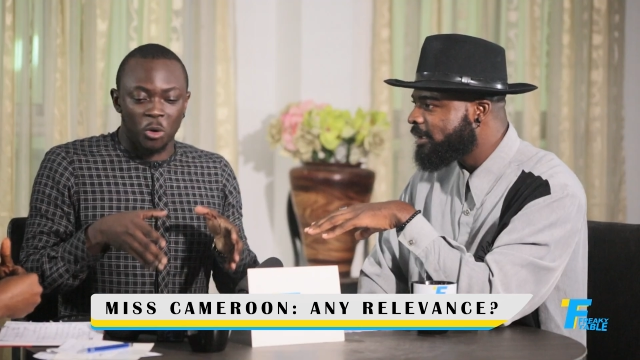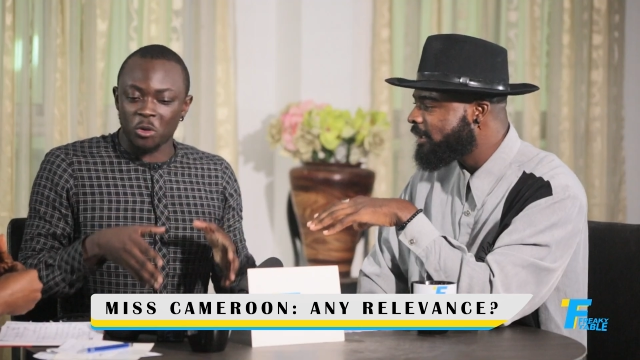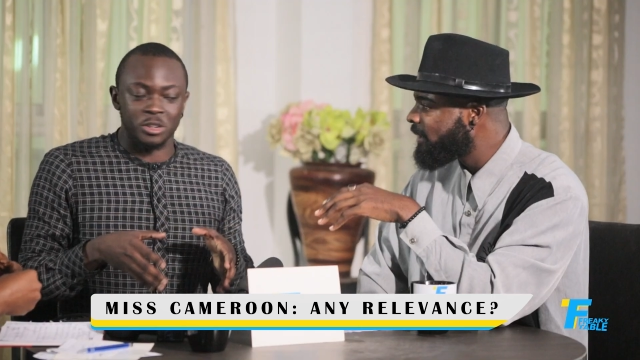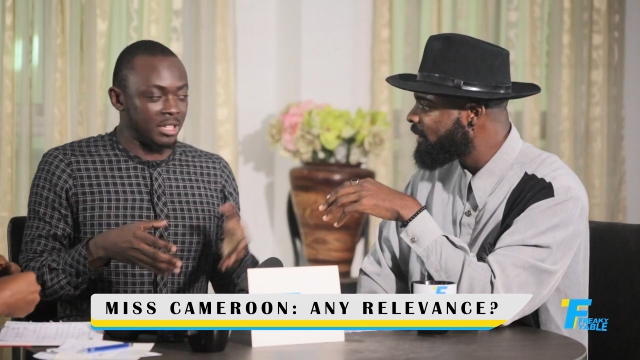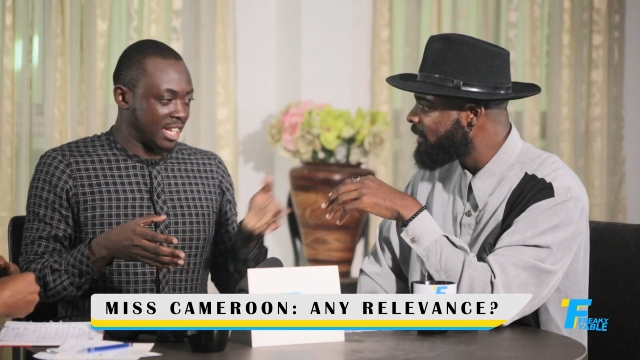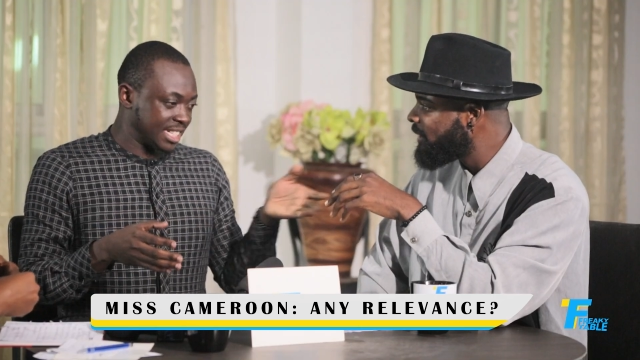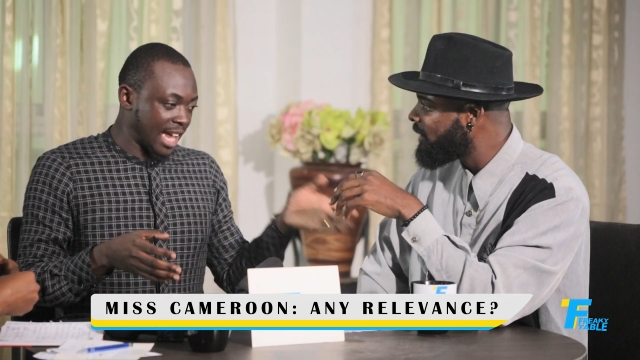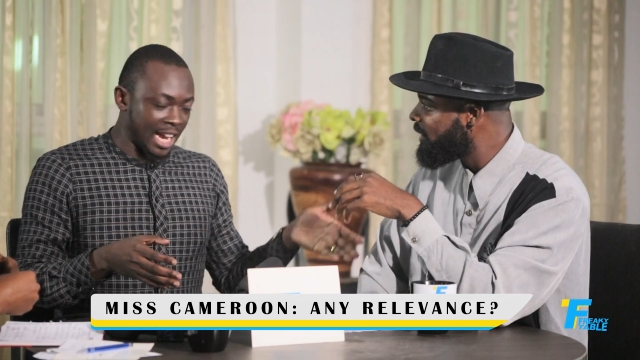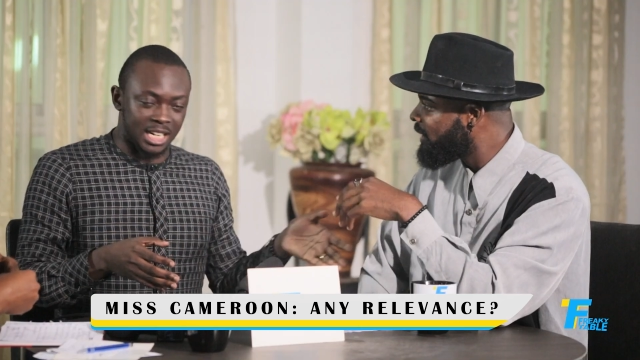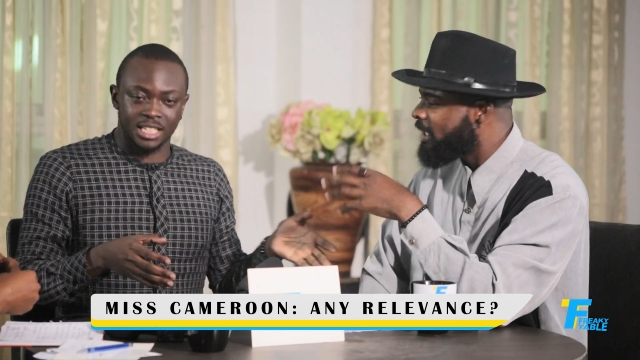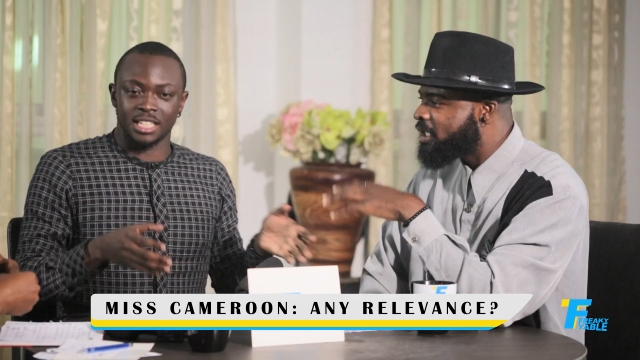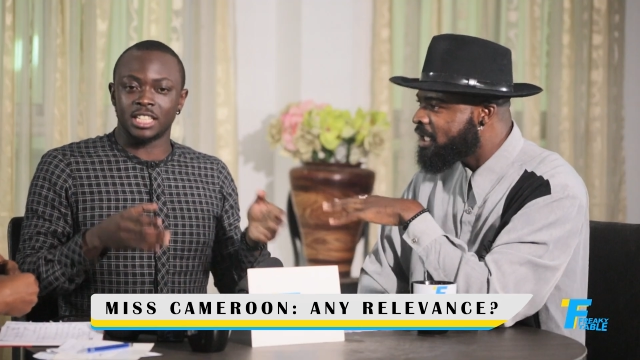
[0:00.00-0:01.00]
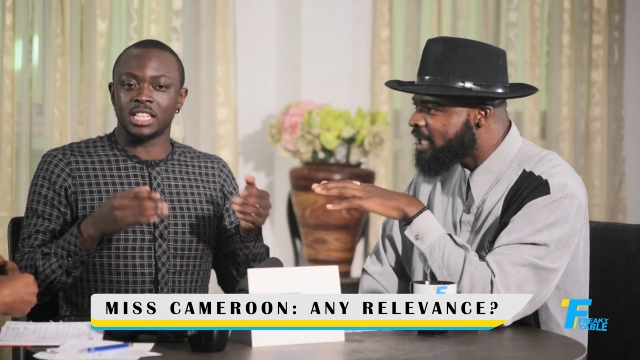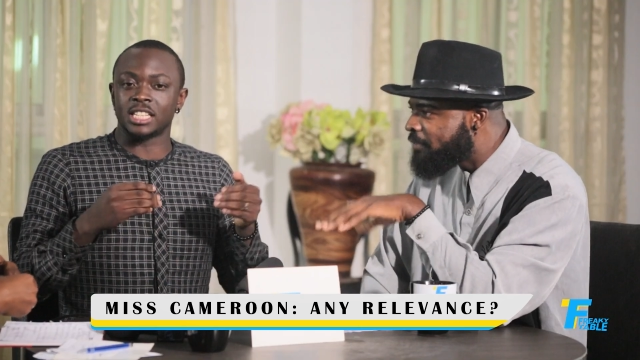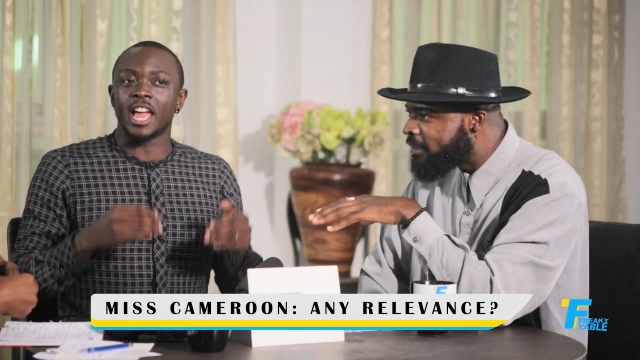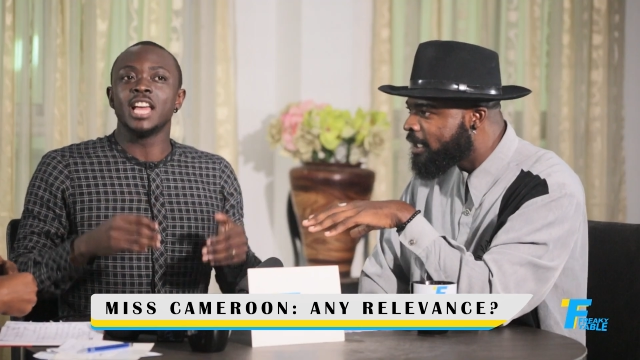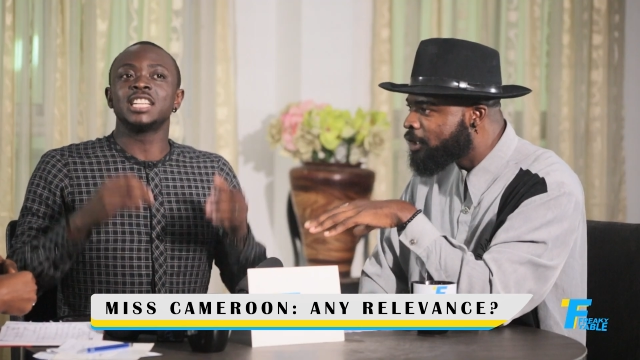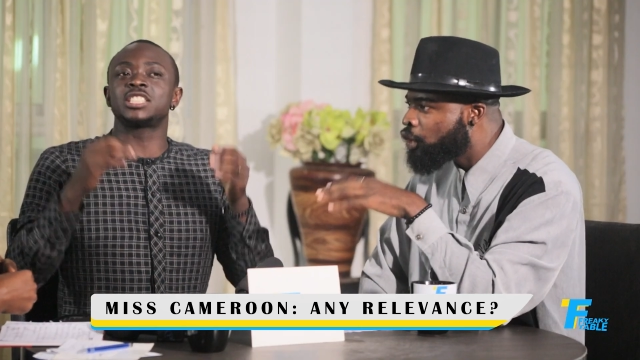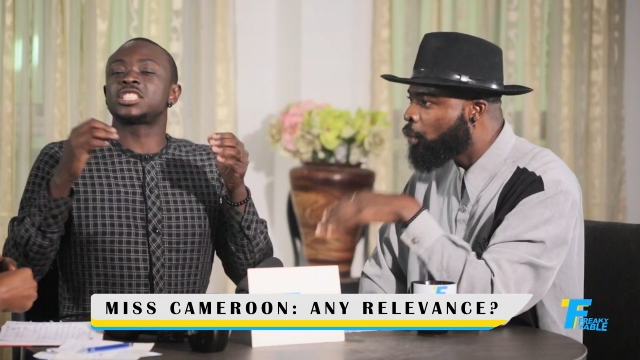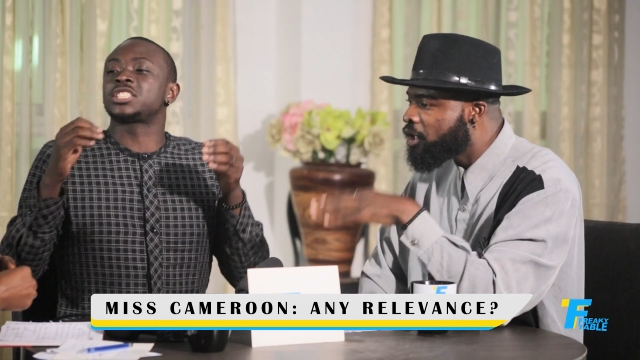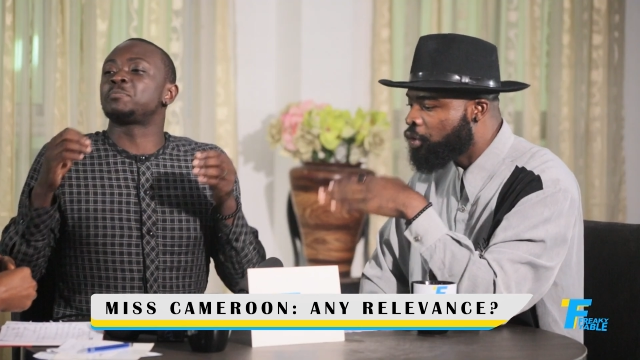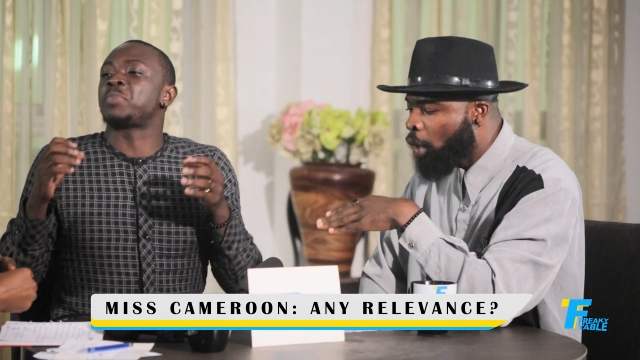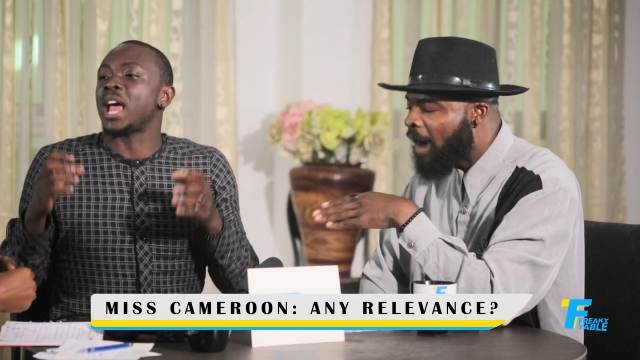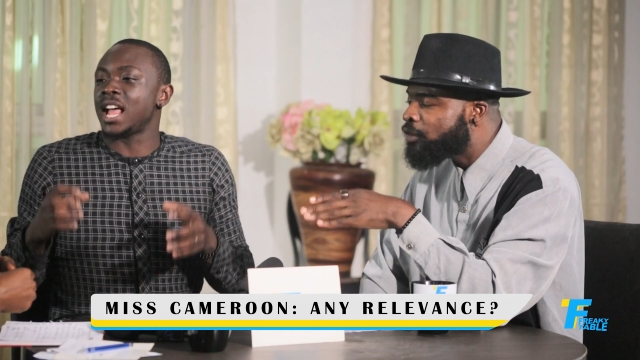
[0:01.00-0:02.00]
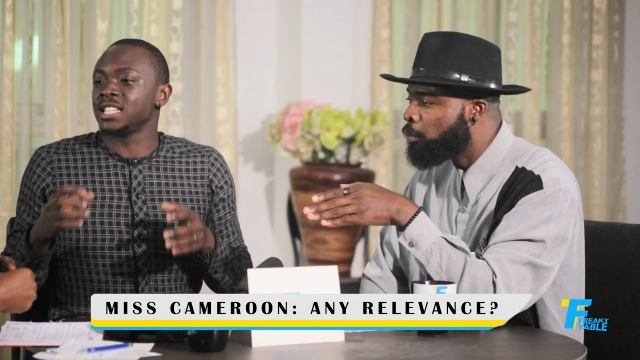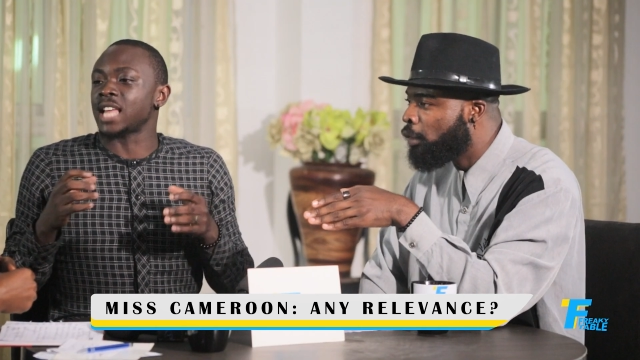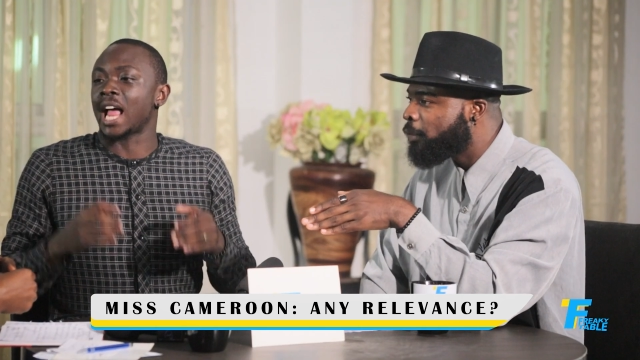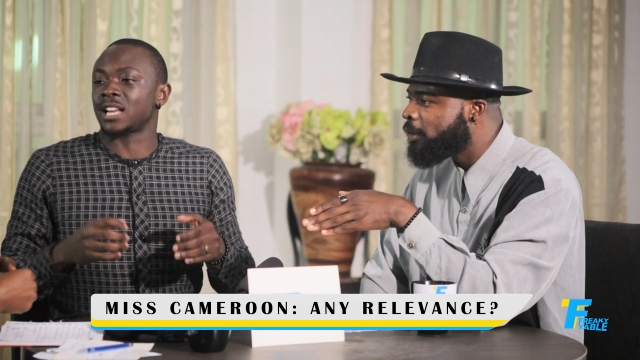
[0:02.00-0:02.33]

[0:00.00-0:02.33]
Speaker 1: COVID, exactly. It changed everything, so we, you have to move